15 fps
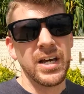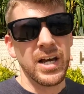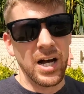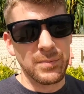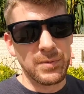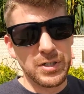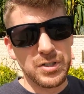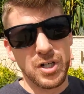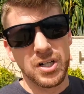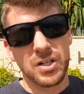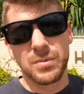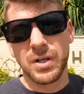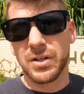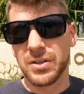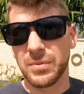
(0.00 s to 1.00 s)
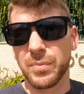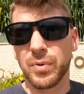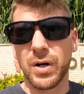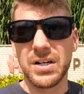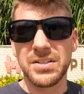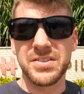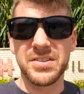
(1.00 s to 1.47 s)
I'm going to talk about the
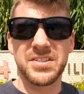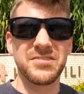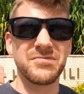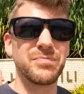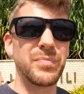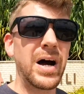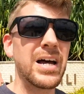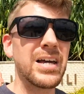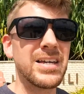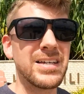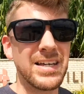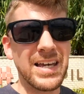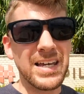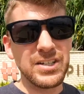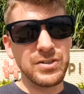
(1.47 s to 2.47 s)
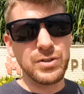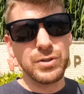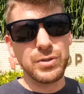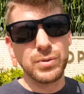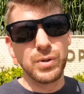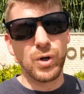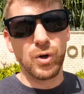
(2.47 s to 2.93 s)
process of buying a
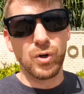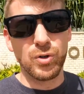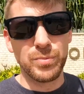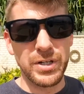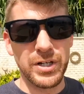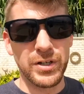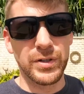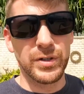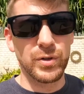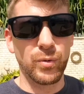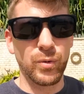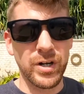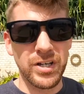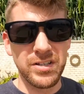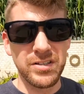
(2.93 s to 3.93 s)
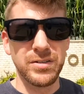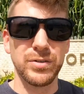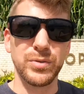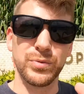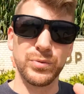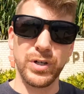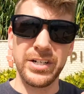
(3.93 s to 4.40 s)
new home here in Hawaii
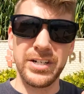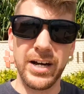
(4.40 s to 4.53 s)
right